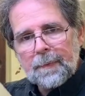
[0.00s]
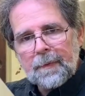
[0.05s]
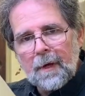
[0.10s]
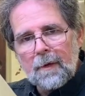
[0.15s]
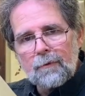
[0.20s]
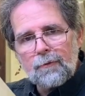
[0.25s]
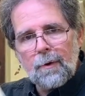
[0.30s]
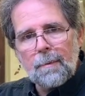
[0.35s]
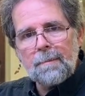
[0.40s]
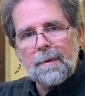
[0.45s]

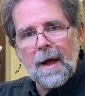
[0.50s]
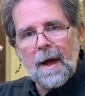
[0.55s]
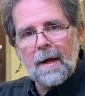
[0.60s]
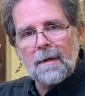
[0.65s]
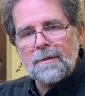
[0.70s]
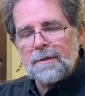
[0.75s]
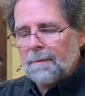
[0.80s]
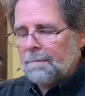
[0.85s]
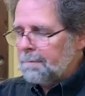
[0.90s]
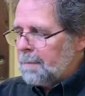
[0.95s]
Trimmed down
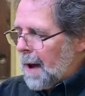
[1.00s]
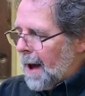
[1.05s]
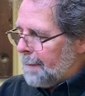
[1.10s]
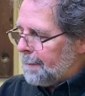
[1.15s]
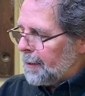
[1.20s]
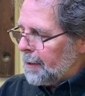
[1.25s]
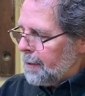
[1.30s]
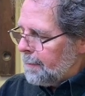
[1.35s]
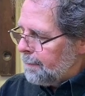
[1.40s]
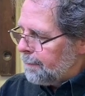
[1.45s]
some
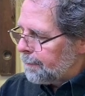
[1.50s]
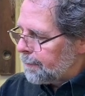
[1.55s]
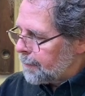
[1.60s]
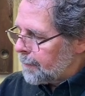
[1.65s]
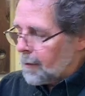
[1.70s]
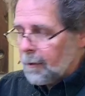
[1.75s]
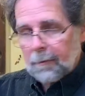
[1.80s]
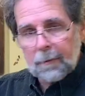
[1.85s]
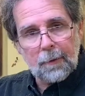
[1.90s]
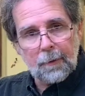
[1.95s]
poplar,
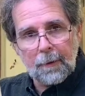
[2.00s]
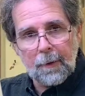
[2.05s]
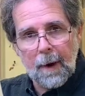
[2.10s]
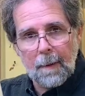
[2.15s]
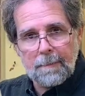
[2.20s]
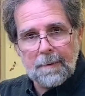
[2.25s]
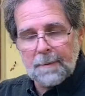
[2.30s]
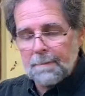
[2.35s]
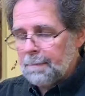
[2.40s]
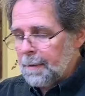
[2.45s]
glued
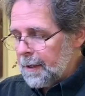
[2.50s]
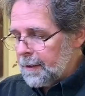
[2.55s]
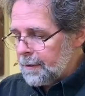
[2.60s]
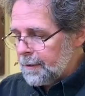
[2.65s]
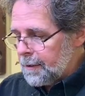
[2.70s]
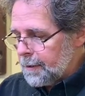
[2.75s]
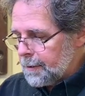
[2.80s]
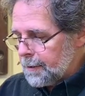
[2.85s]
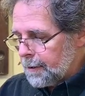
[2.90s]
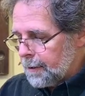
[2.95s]
up some
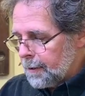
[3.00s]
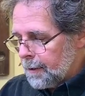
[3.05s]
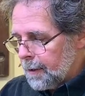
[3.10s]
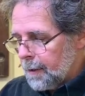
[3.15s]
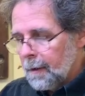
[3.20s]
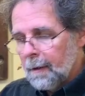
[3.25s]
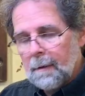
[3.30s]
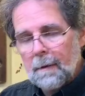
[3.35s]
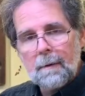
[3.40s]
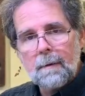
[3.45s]
pieces,
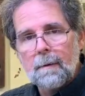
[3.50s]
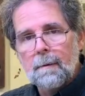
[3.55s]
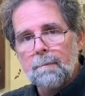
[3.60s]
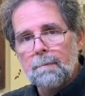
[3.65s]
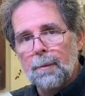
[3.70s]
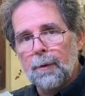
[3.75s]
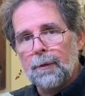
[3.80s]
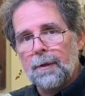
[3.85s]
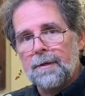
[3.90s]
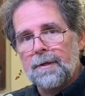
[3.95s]

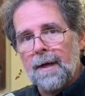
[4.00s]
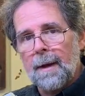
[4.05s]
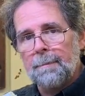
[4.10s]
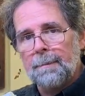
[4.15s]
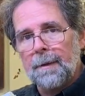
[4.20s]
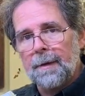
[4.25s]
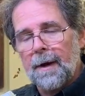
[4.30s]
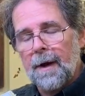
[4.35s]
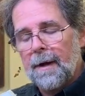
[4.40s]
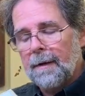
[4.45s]
put the
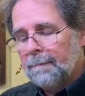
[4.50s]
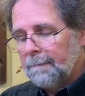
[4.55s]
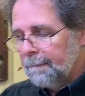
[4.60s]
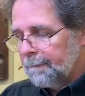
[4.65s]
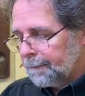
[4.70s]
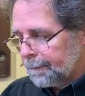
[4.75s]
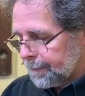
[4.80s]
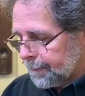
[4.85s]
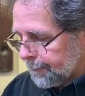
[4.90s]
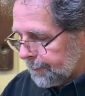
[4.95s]
template on.
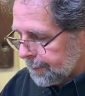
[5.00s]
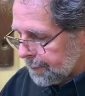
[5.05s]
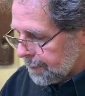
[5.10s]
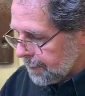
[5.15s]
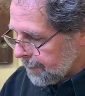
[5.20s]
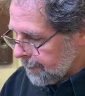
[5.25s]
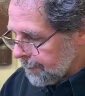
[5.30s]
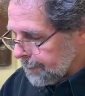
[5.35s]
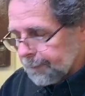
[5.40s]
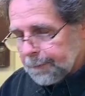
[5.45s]

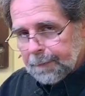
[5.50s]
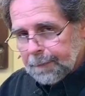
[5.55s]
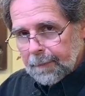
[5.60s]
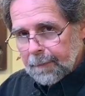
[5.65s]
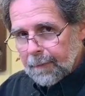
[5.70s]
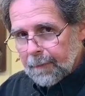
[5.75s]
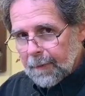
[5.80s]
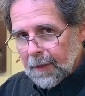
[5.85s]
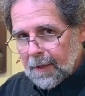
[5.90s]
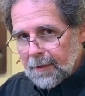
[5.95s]

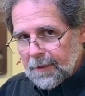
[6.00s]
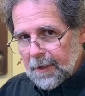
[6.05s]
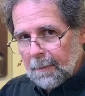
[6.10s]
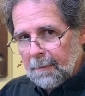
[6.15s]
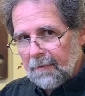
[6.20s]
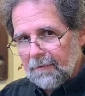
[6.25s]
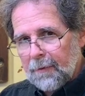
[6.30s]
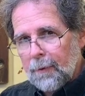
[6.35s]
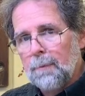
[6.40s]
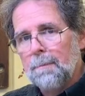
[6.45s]
Some
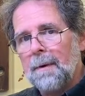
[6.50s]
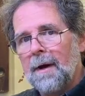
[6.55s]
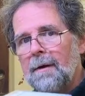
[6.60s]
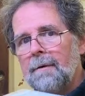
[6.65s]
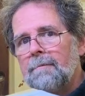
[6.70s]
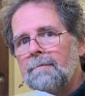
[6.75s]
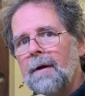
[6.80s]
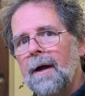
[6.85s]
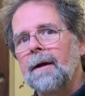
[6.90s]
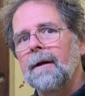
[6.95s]
of you might
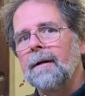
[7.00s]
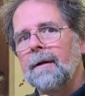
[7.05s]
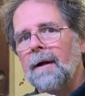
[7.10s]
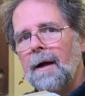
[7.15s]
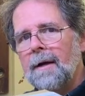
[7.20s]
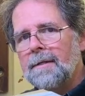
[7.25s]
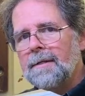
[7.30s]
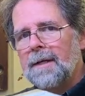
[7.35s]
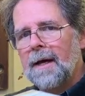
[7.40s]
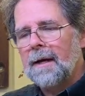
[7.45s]

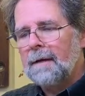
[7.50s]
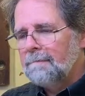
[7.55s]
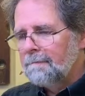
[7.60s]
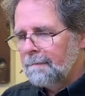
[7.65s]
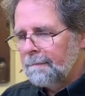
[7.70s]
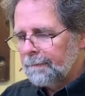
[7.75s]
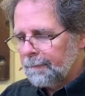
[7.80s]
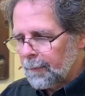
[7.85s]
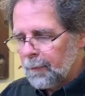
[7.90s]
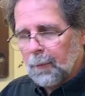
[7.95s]
recognize that.
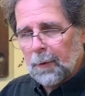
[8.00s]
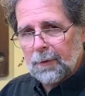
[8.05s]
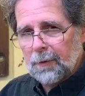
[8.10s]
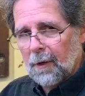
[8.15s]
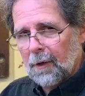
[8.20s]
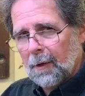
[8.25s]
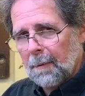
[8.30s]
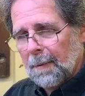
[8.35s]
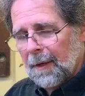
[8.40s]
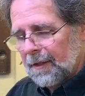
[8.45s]
We'll
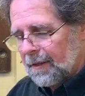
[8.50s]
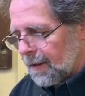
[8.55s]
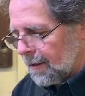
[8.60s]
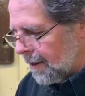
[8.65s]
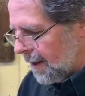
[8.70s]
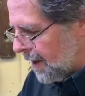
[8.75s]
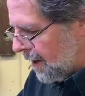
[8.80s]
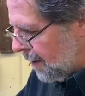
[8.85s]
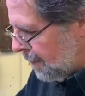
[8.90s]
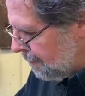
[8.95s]
talk about that
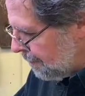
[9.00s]
later.